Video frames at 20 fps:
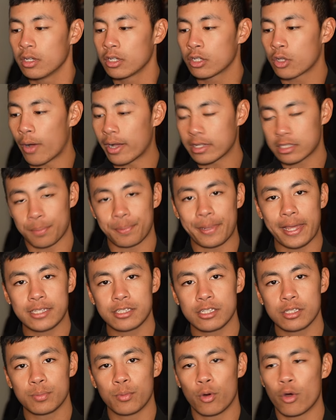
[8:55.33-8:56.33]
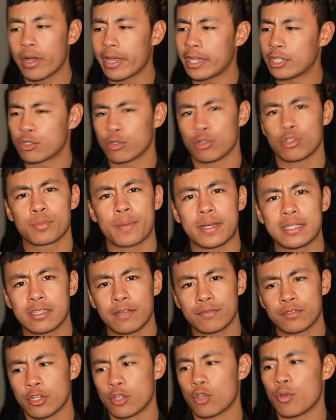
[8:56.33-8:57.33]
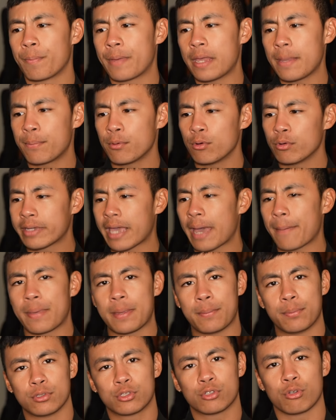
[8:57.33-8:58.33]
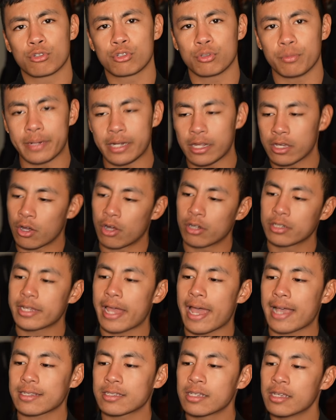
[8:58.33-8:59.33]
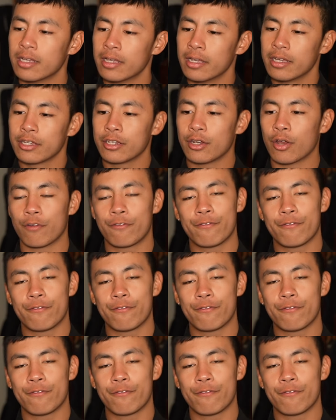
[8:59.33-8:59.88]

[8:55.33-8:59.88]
go out to places more, introduce myself to new people, get people's social media contacts, you know,